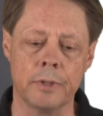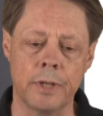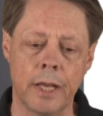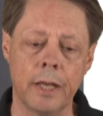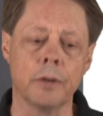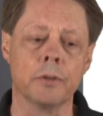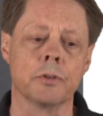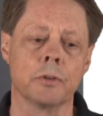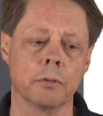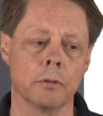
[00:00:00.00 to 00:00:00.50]

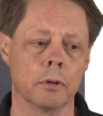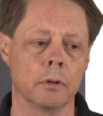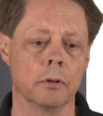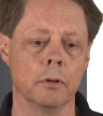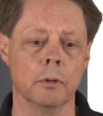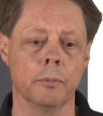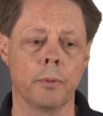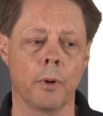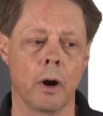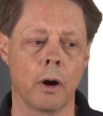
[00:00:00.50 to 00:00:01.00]
data store
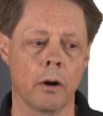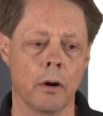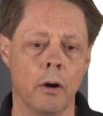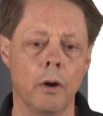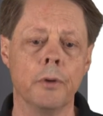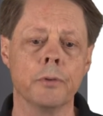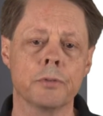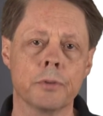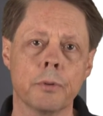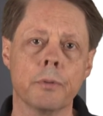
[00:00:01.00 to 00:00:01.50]
group are
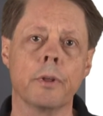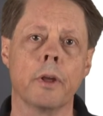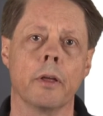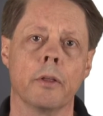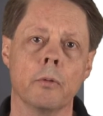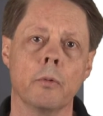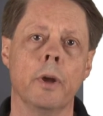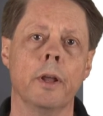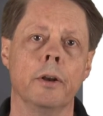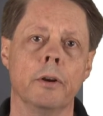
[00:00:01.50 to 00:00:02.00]
also the
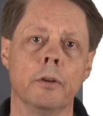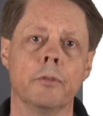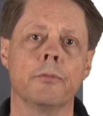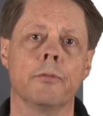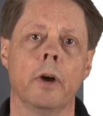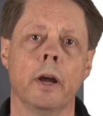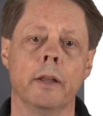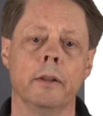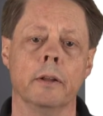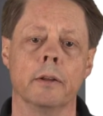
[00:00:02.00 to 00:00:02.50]
other way to
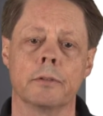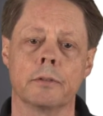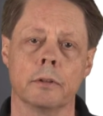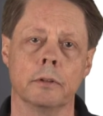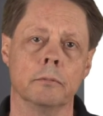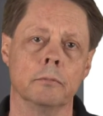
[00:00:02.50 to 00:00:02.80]
define this,